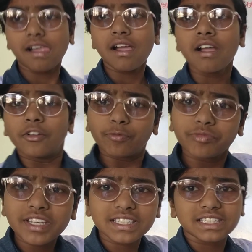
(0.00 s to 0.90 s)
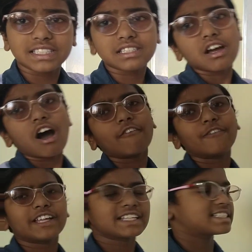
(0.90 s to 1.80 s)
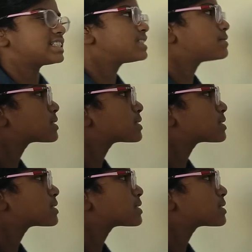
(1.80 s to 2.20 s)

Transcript: This is a very easy divisibility